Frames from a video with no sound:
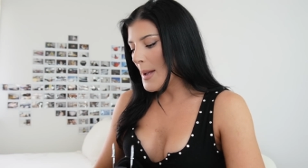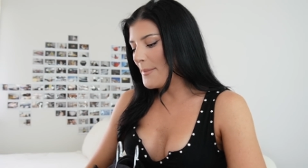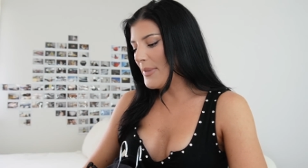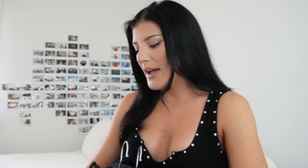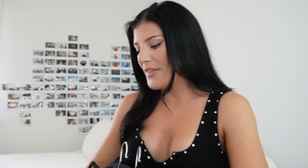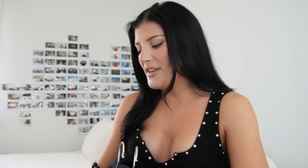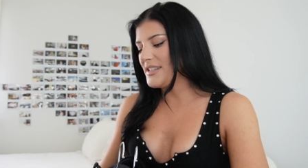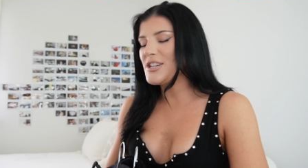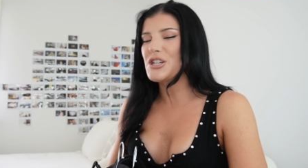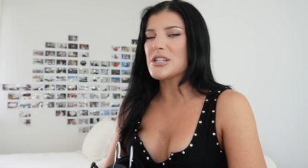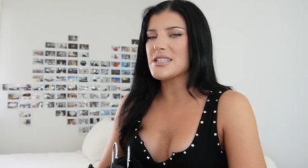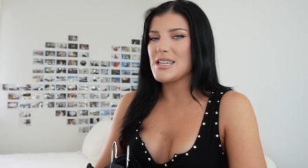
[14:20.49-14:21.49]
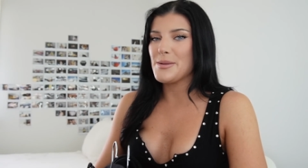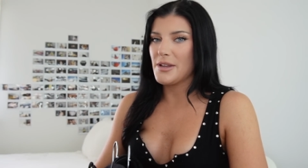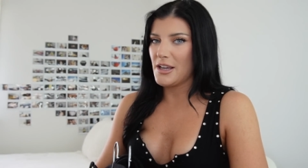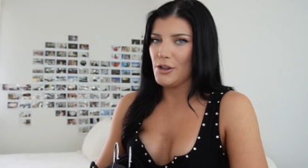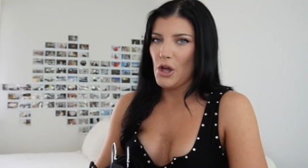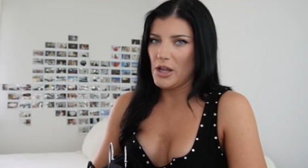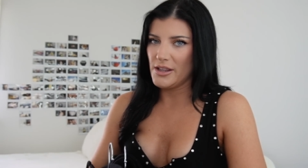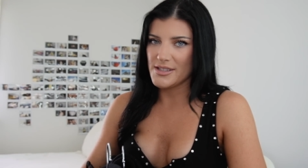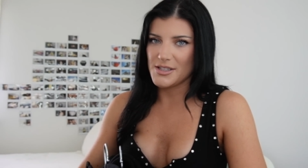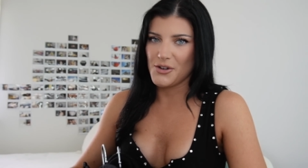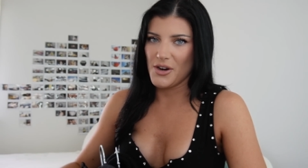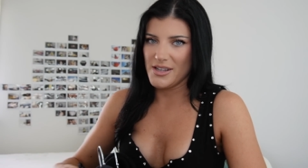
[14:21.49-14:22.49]
But this year just seemed like a lot
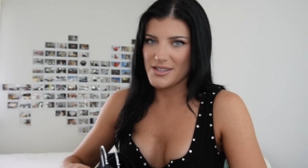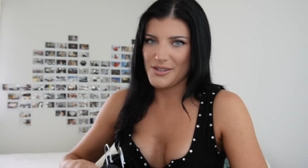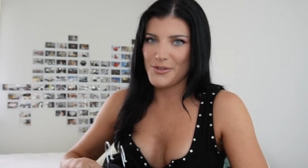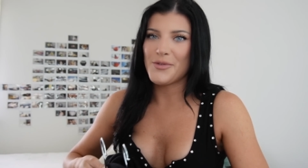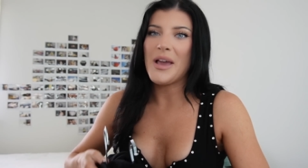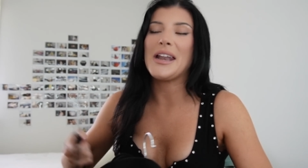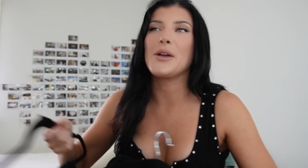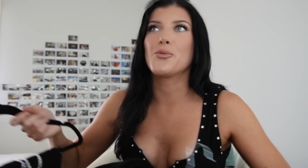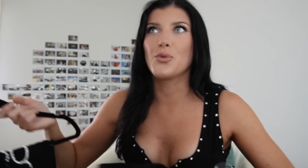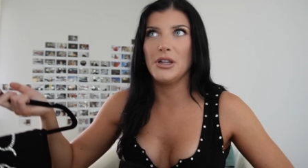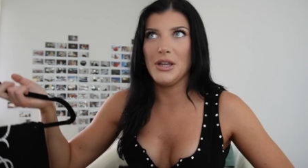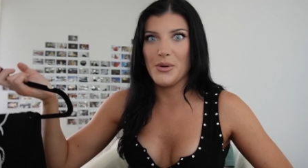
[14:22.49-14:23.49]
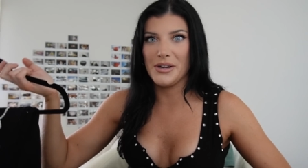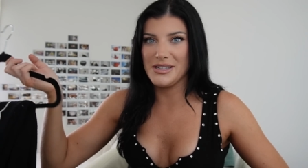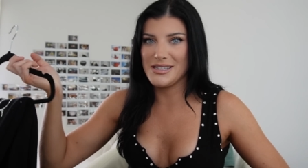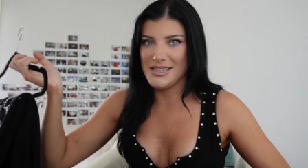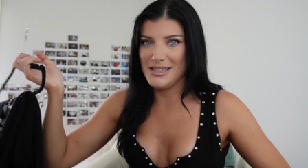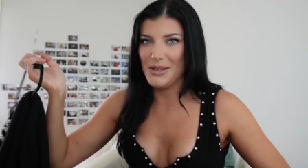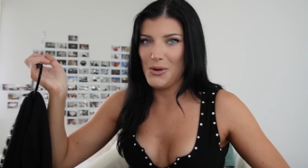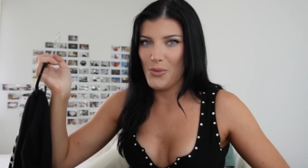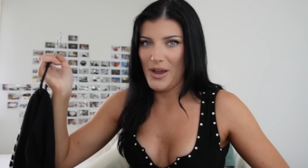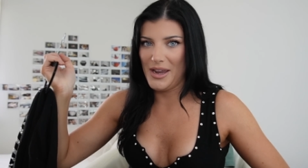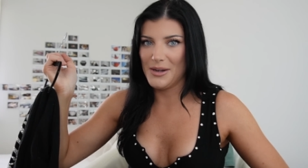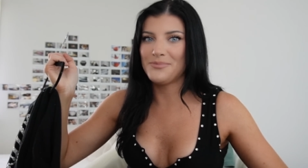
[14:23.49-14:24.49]
less aggressive, and I really wanted to see Lil
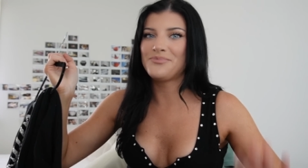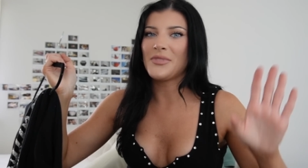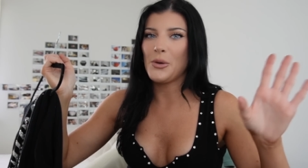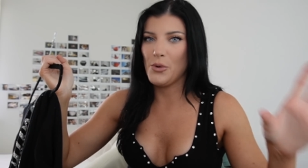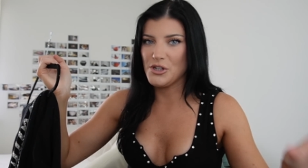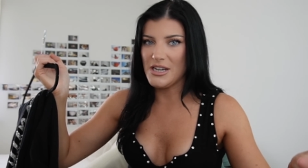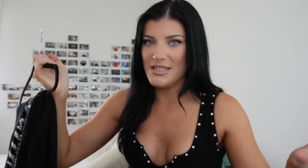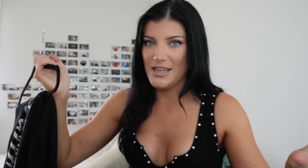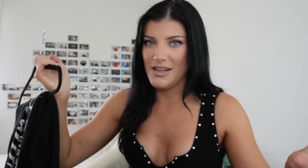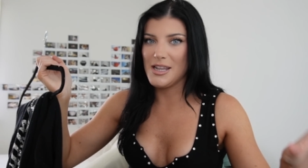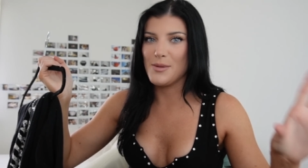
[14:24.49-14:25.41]
Wayne, which I did.